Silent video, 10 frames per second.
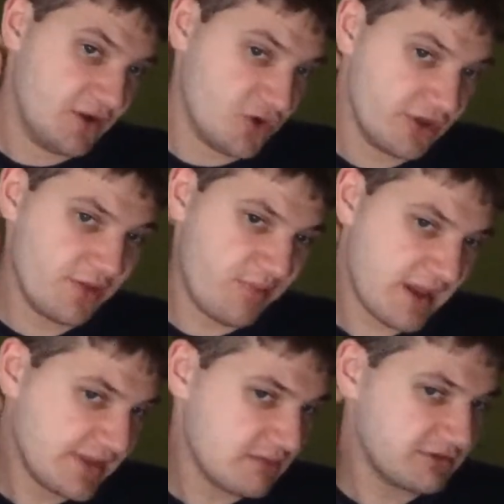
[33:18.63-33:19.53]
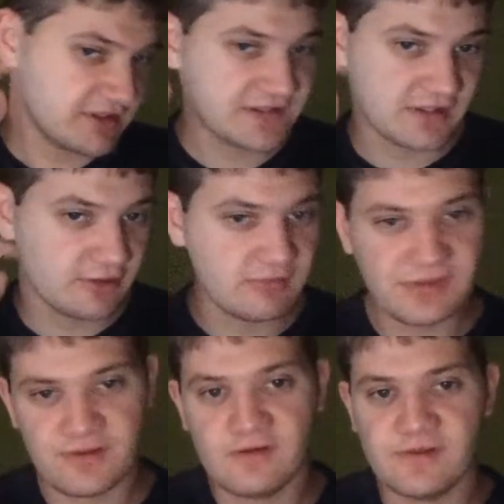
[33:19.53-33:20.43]
Could the pandemic
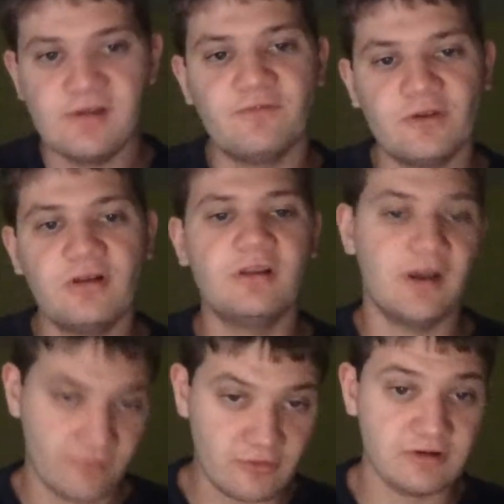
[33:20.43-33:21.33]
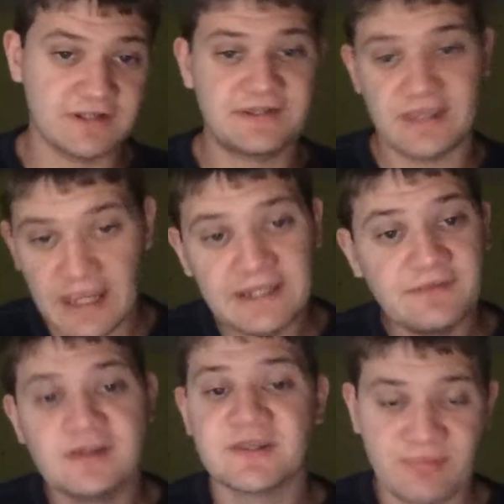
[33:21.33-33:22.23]
accelerate their fall? Of course.
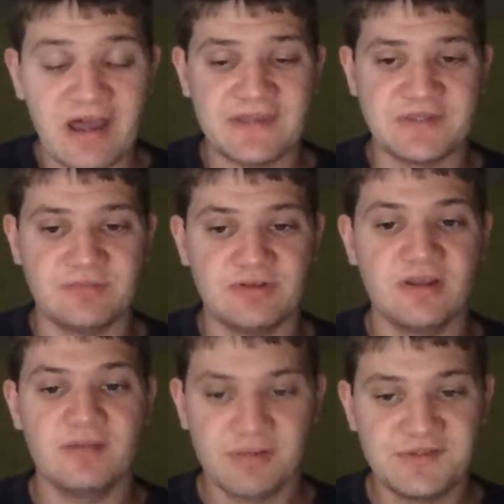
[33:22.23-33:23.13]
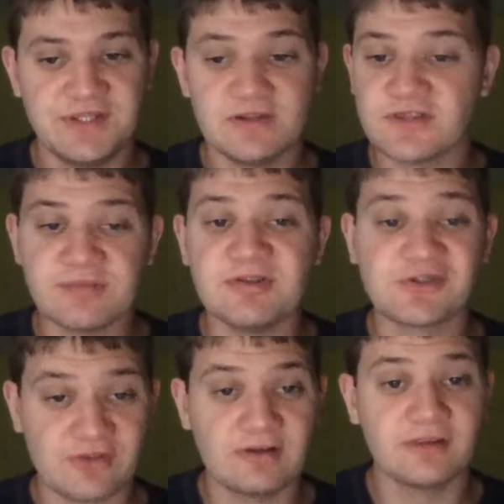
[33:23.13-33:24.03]
Anything is possible. But Sears has been
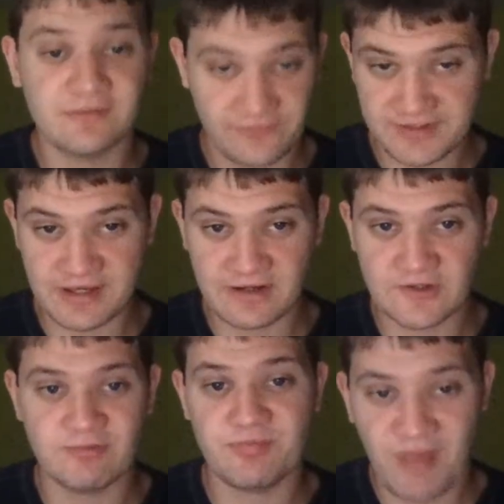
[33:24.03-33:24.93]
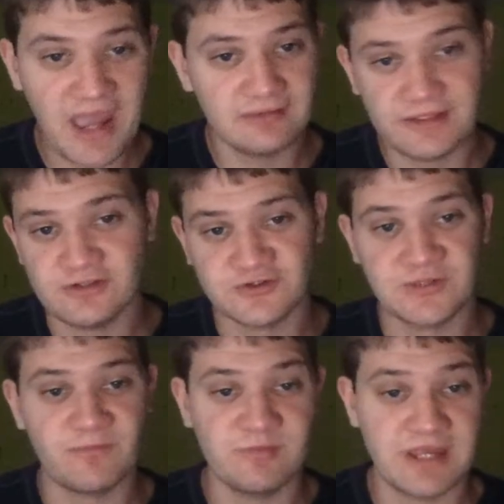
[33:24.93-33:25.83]
struggling for years with bad
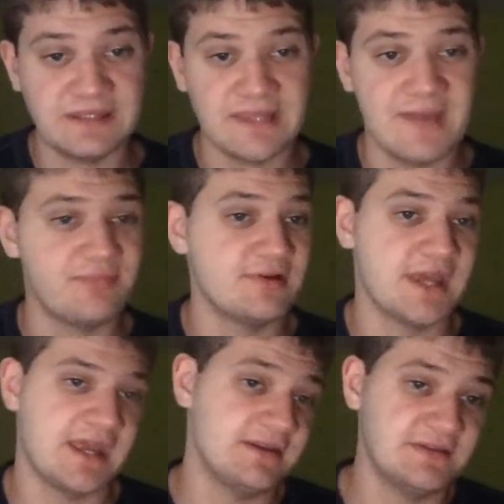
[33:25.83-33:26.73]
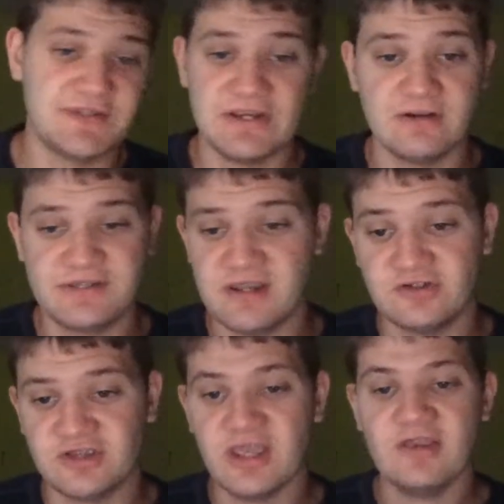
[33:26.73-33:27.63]
leadership from Eddie Lampert and
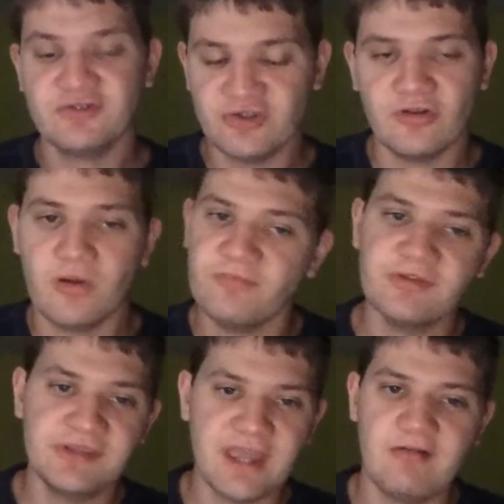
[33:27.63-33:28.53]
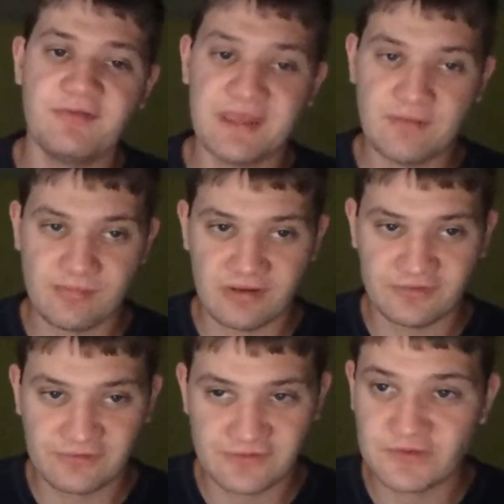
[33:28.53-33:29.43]
Seritage. So hopefully now with Dave &
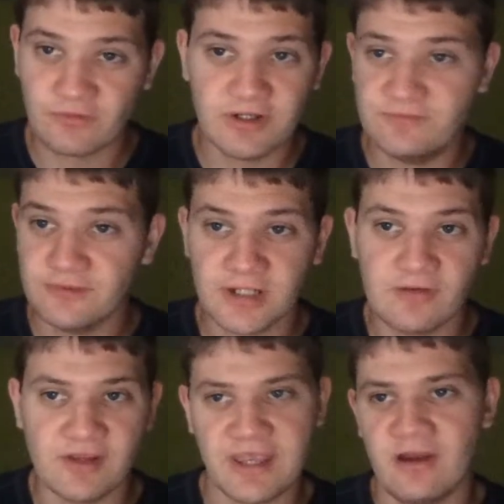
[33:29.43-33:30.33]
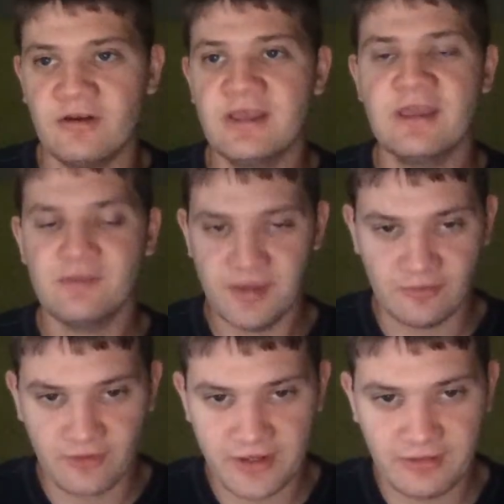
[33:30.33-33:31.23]
Buster's and 24 going out,
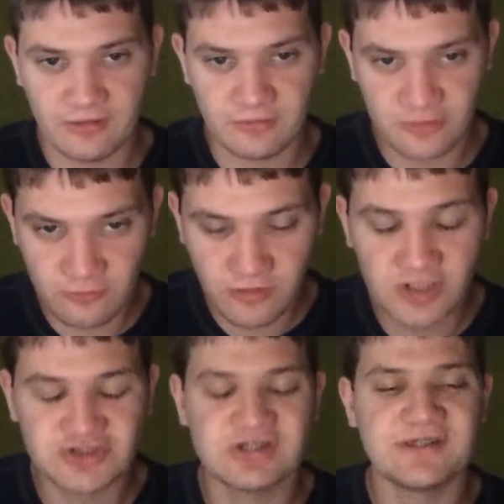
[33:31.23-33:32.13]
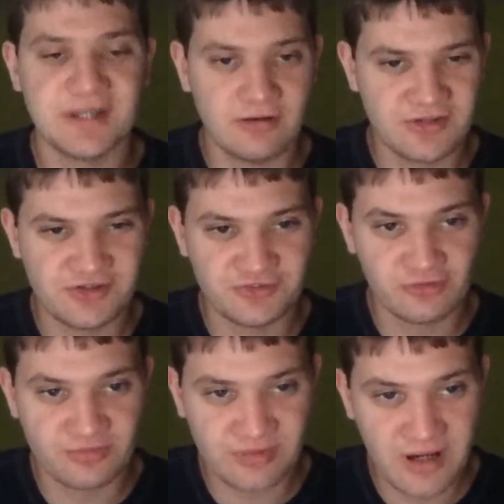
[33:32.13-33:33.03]
it'll crush Seritage
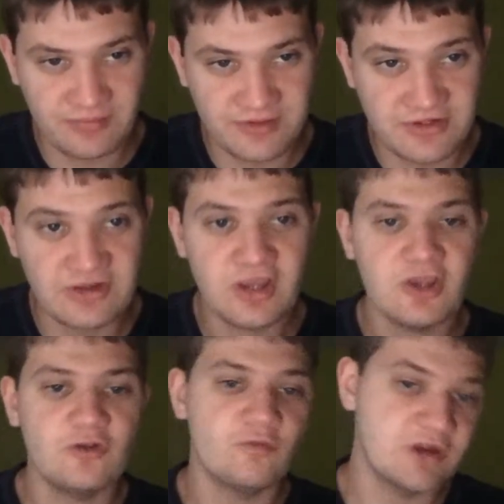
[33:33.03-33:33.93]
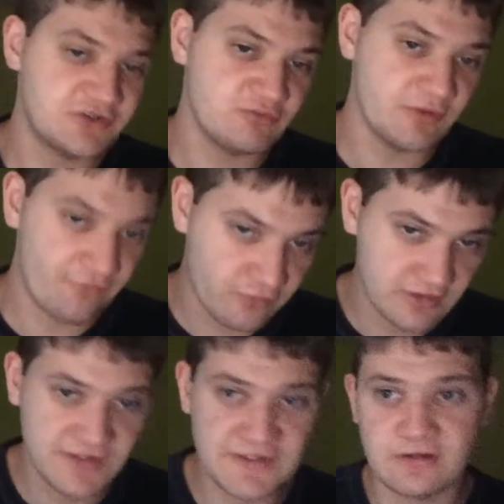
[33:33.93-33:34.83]
Growth Properties, which would
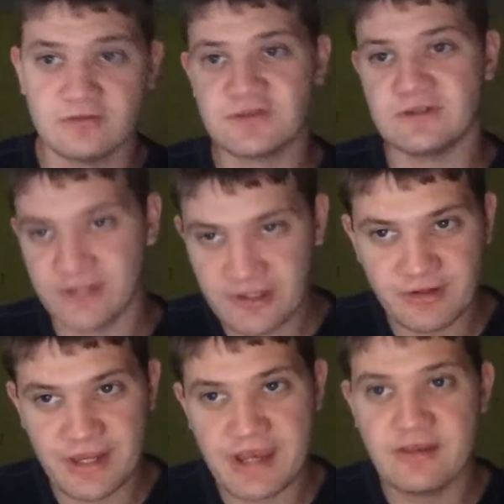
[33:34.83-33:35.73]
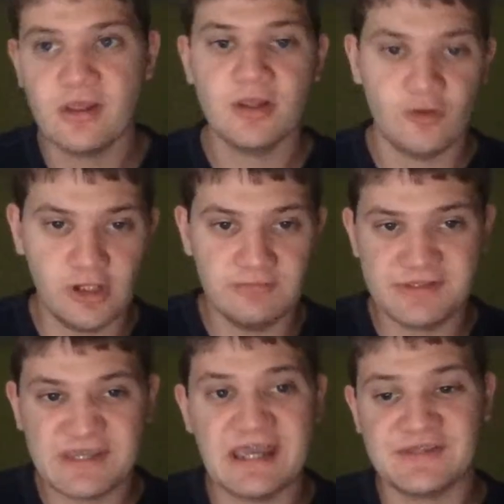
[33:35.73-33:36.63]
force Sears to liquidate all of
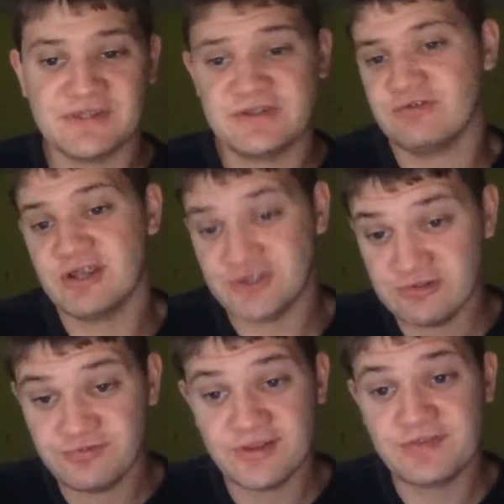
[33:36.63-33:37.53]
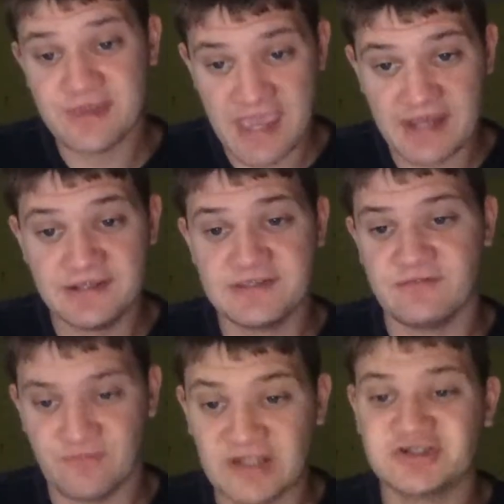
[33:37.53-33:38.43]
its assets. So I do think the end is
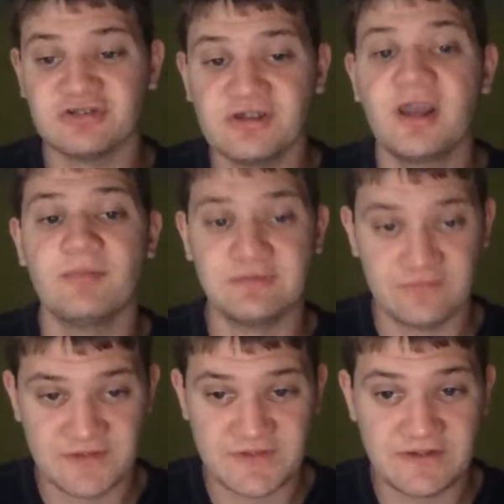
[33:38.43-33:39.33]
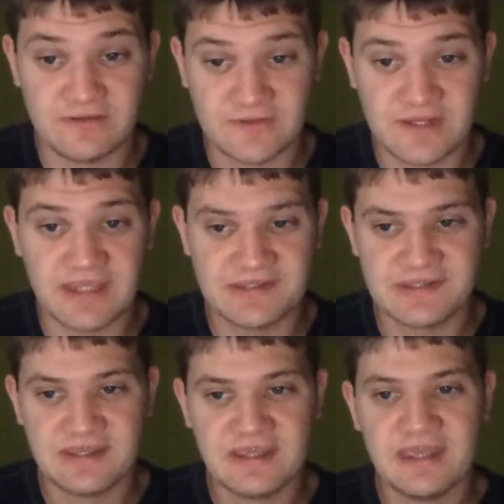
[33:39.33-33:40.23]
eventually coming for Sears.
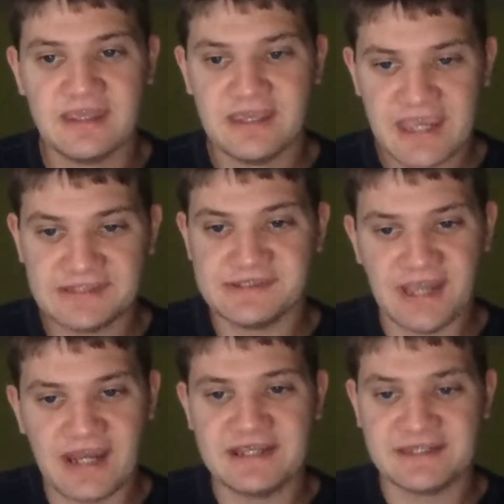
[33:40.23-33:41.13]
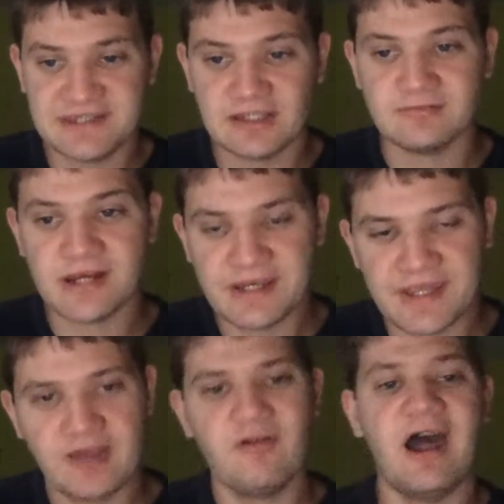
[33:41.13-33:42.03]
It's not accelerating
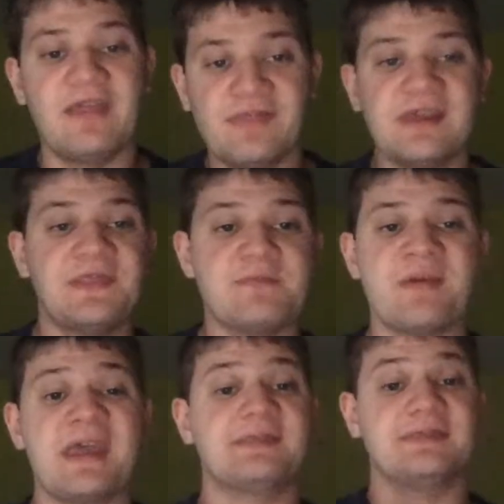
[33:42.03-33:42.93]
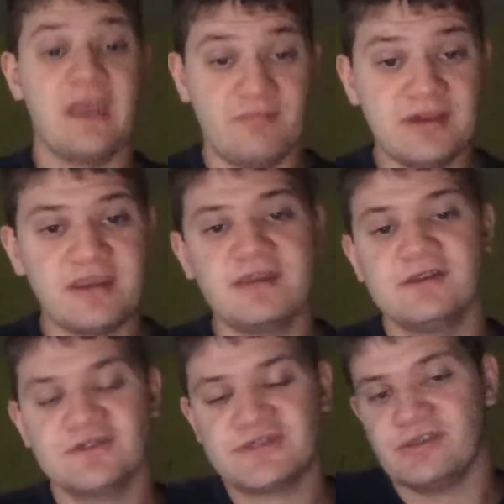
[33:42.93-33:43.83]
now. I think the pandemic
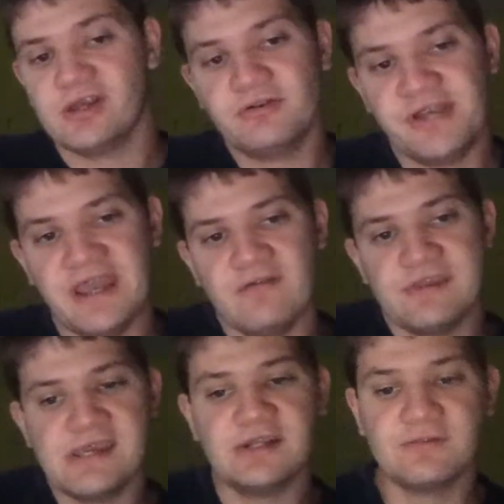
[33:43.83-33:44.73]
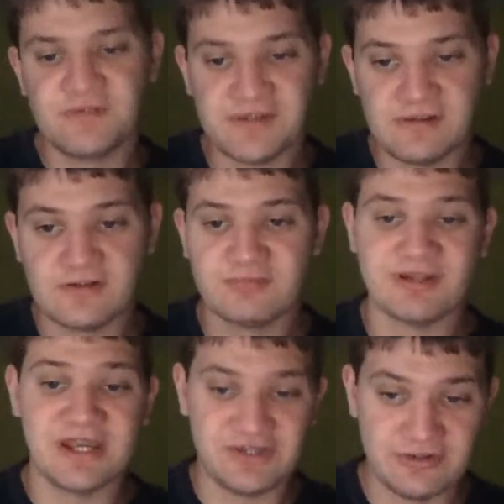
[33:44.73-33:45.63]
slowed down the end of Sears,
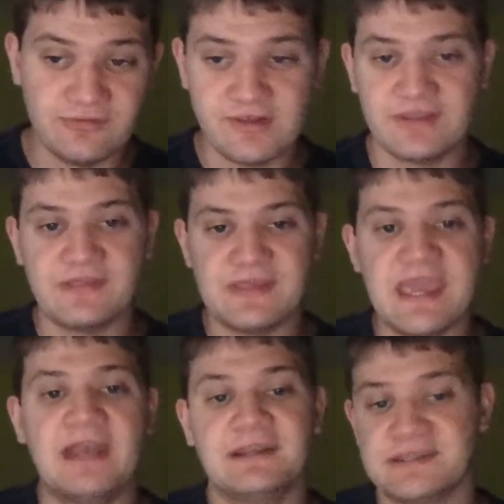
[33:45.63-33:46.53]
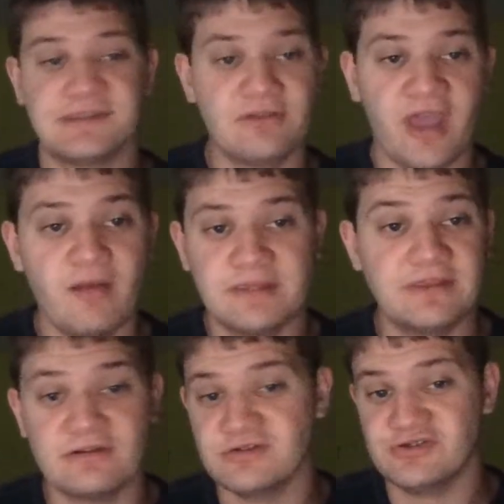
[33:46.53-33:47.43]
but I do think that the end is still coming.
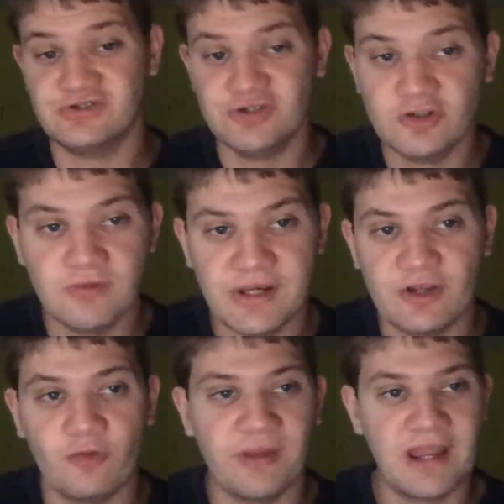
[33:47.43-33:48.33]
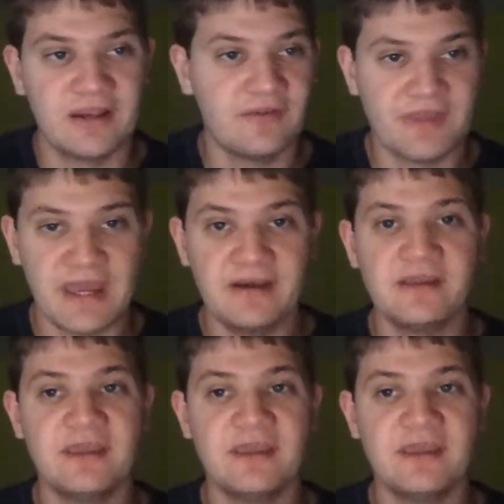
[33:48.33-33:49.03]
There is no way to go back on that.